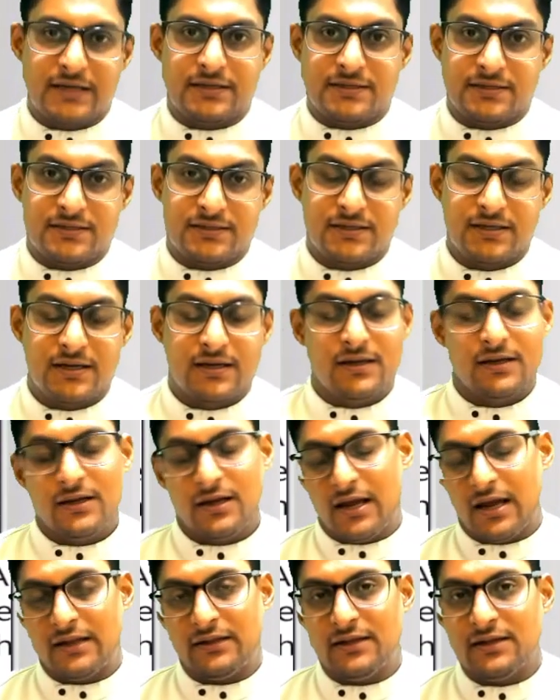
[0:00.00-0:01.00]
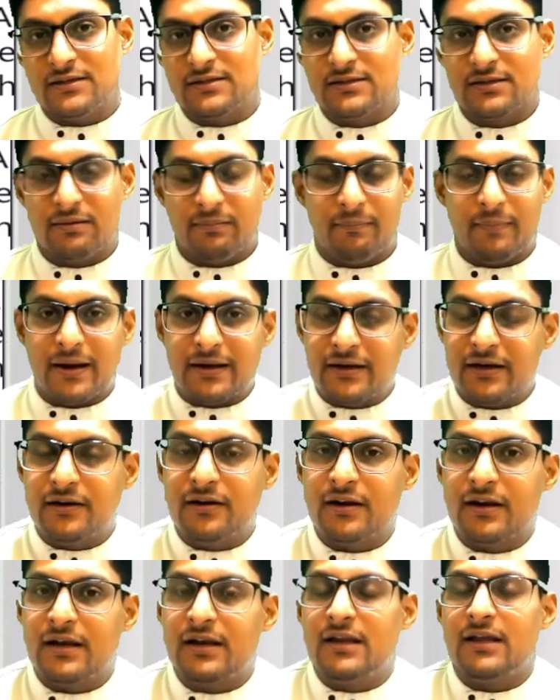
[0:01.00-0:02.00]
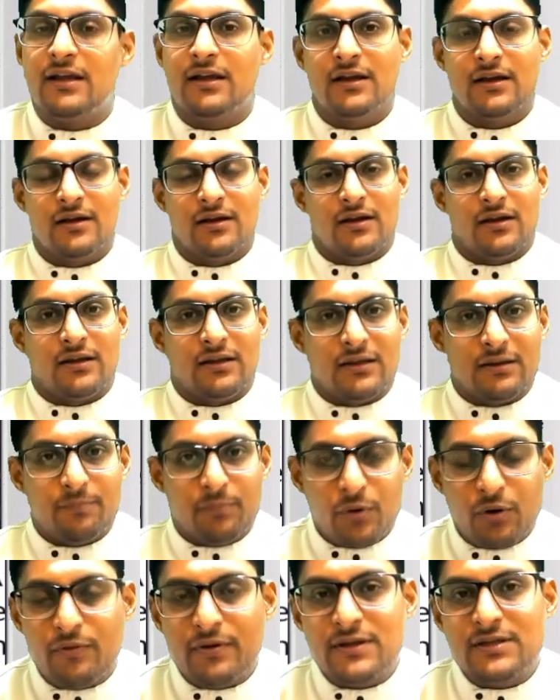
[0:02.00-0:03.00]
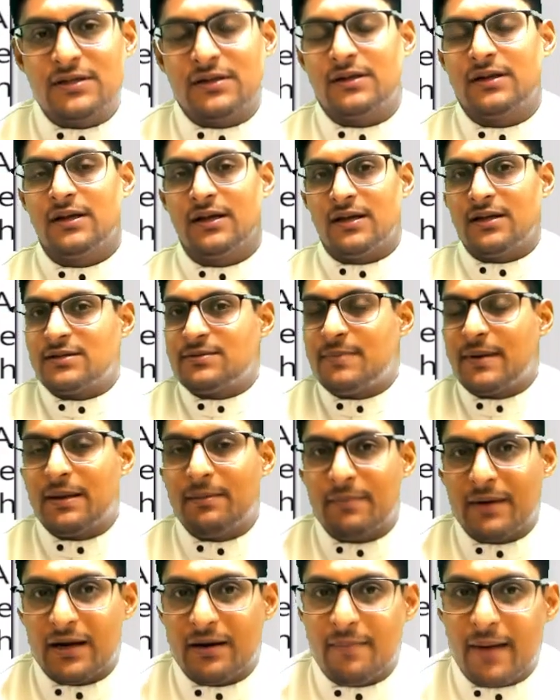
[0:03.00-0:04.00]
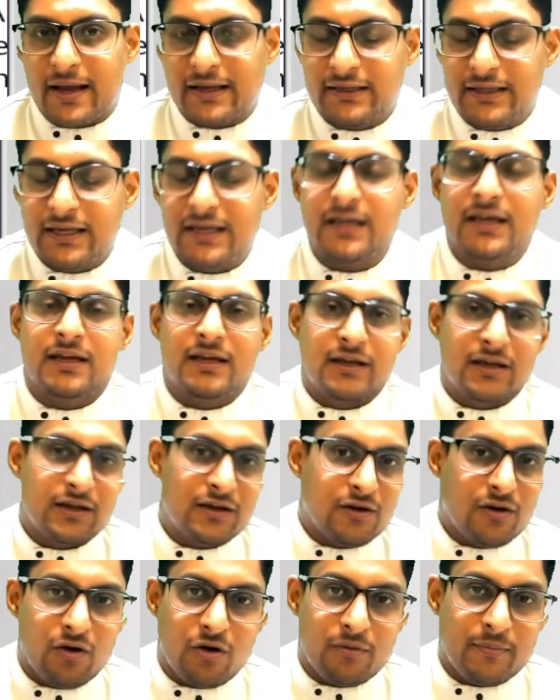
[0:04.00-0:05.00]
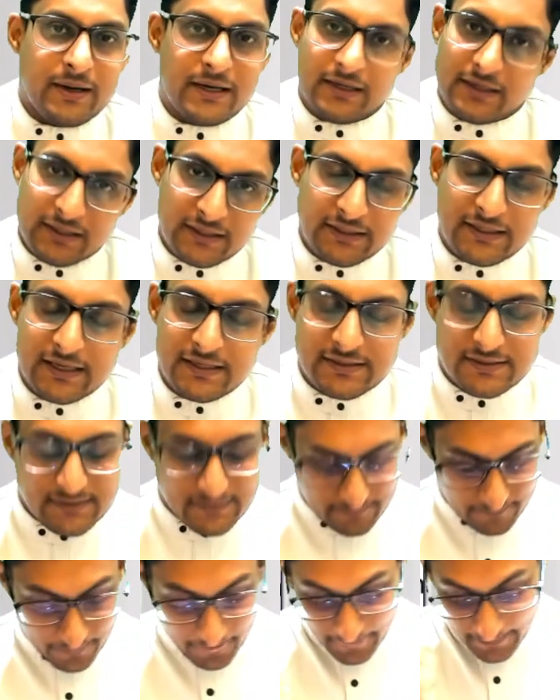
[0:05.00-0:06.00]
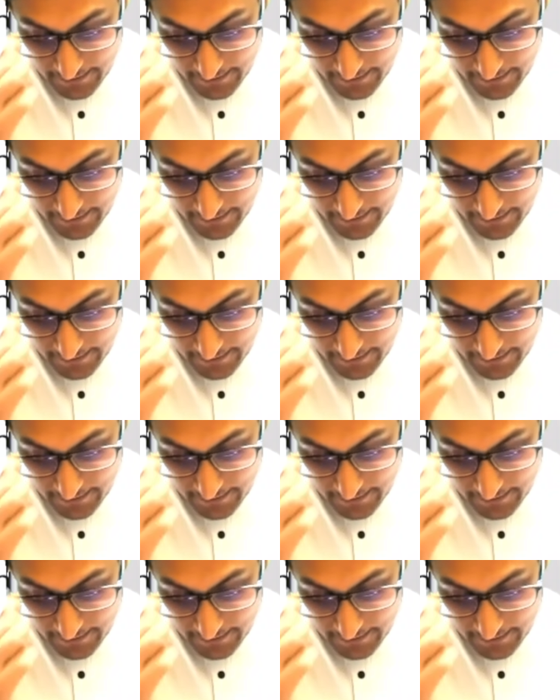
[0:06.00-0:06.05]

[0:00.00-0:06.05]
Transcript: Yes, and this mandatorily provision is being made by the government. Yes.